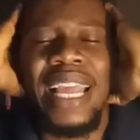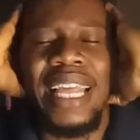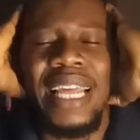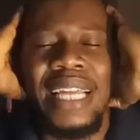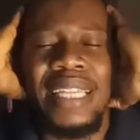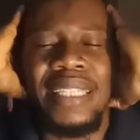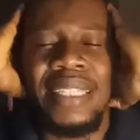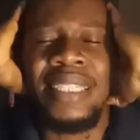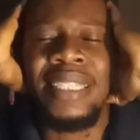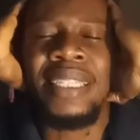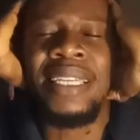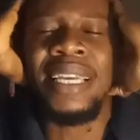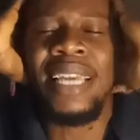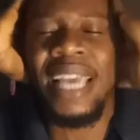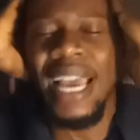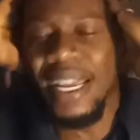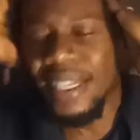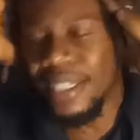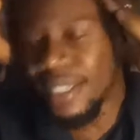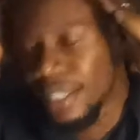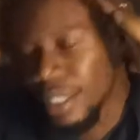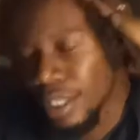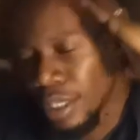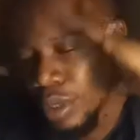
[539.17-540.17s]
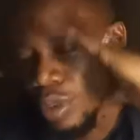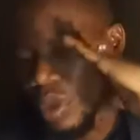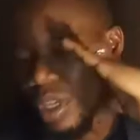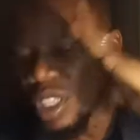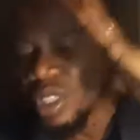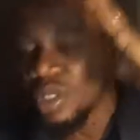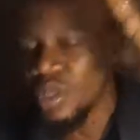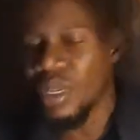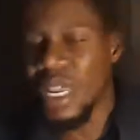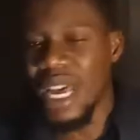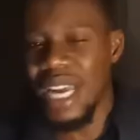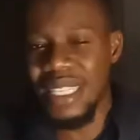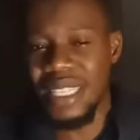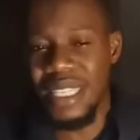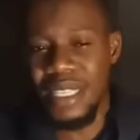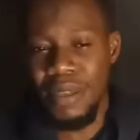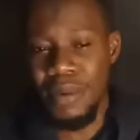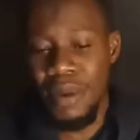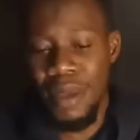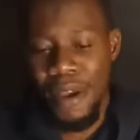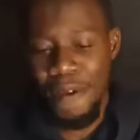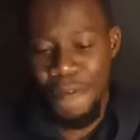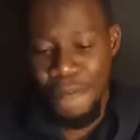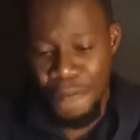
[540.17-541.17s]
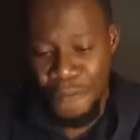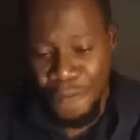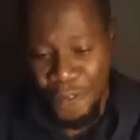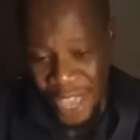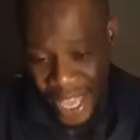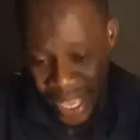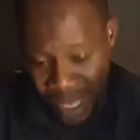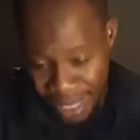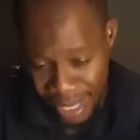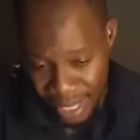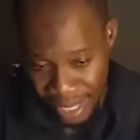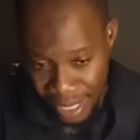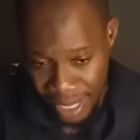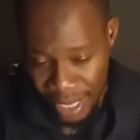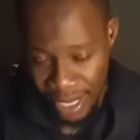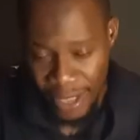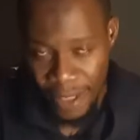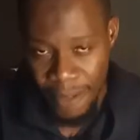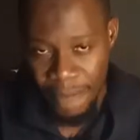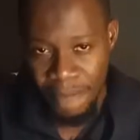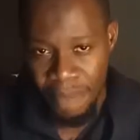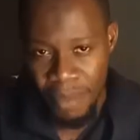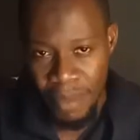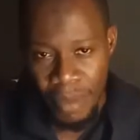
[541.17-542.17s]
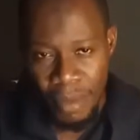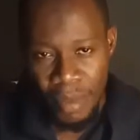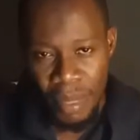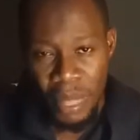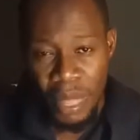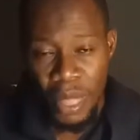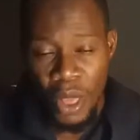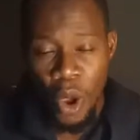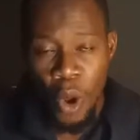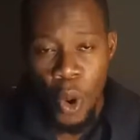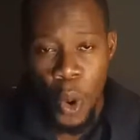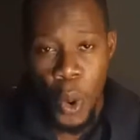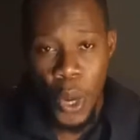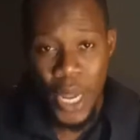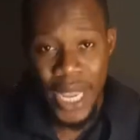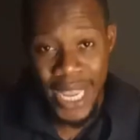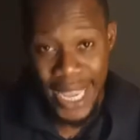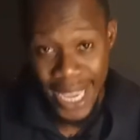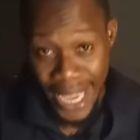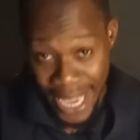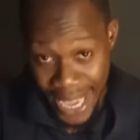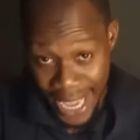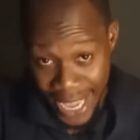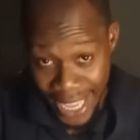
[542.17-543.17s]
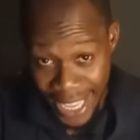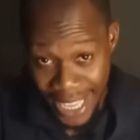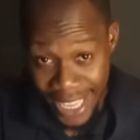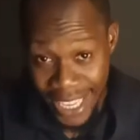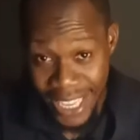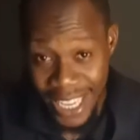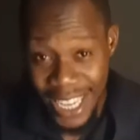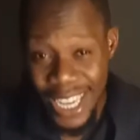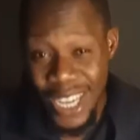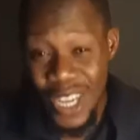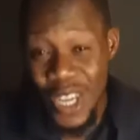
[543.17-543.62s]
I can get you into that phase, okay,